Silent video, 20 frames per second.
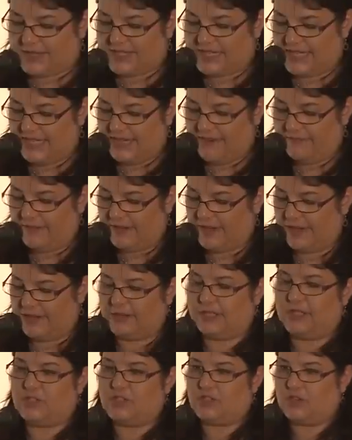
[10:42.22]

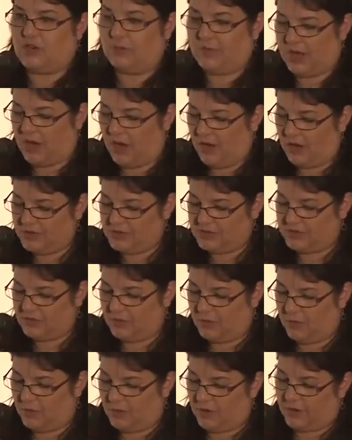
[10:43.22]
significantly, Sherman
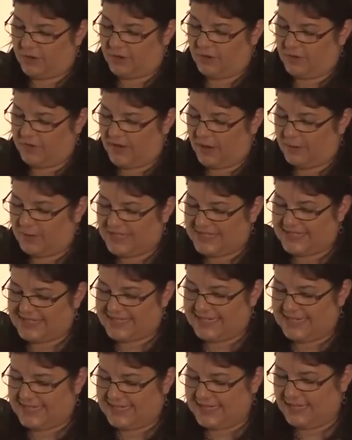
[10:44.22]
also ordered that when
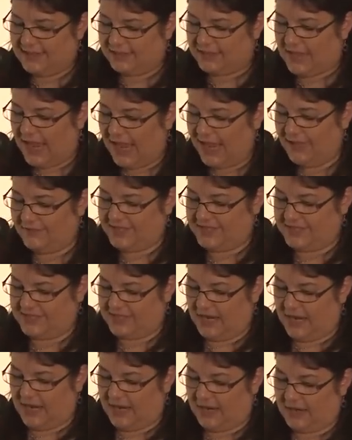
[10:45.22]
seizing
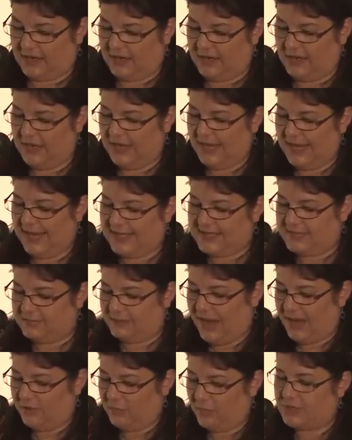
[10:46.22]
livestock, his
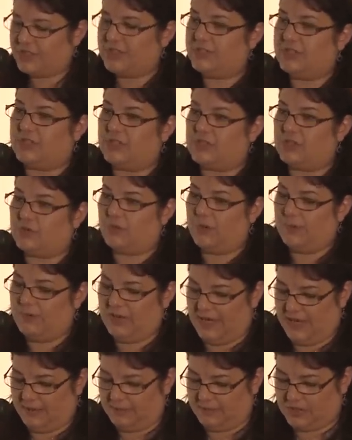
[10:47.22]
men were to
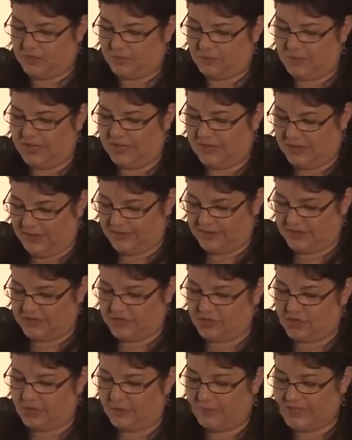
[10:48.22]
discriminate between, now this
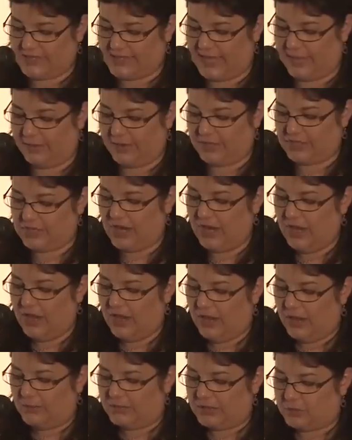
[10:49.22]
is Sherman's language,
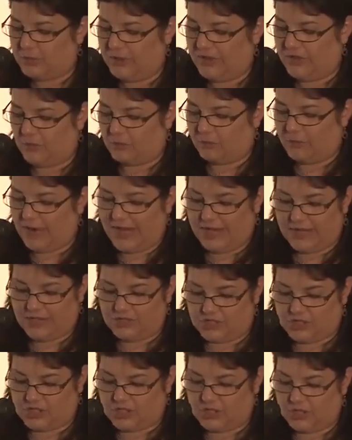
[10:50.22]
between the
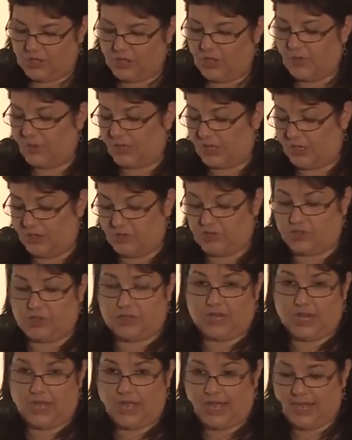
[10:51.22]
rich, who are
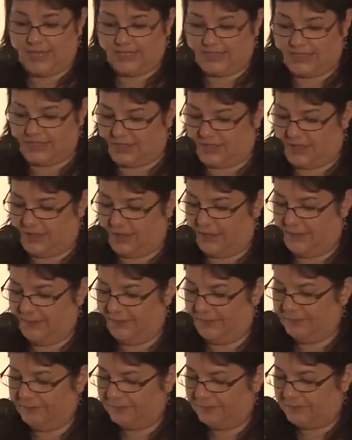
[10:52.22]
usually hostile,
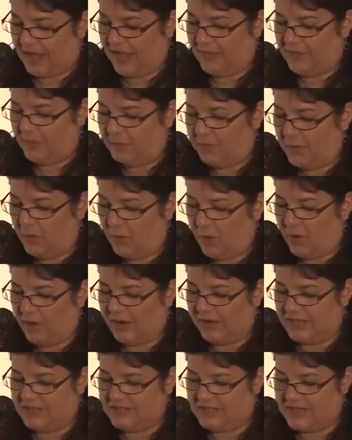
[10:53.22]
and the poor
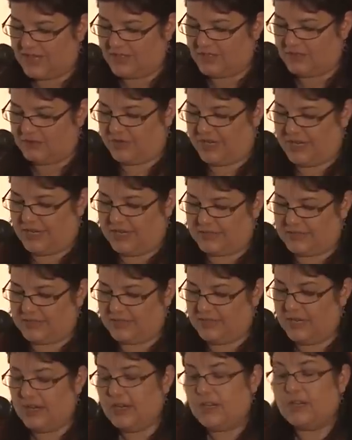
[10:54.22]
and
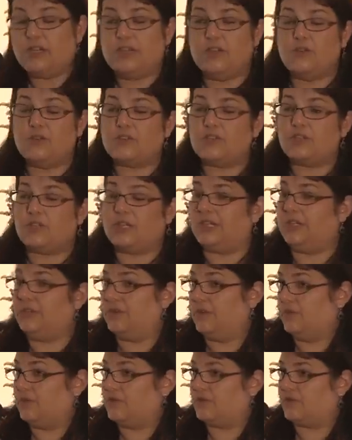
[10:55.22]
industrious, usually
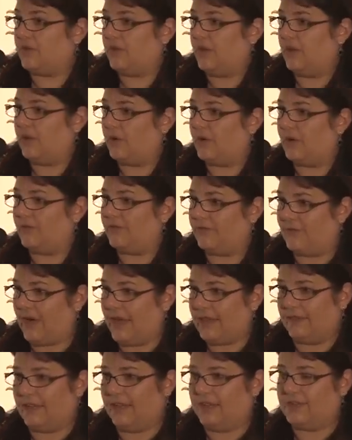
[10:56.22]
neutral or
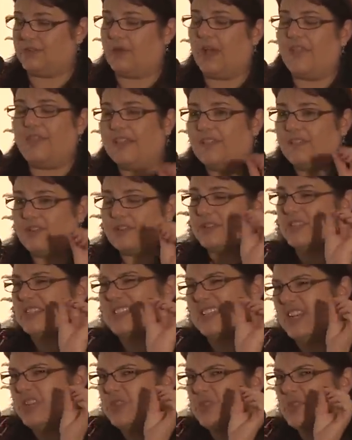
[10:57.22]
friendly. So I think there's
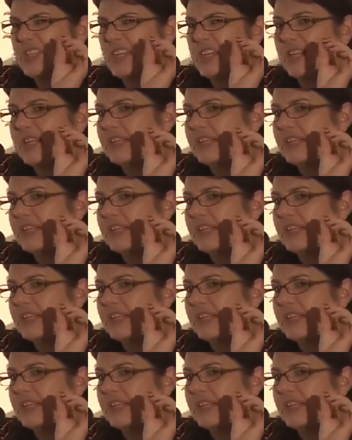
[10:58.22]
this interesting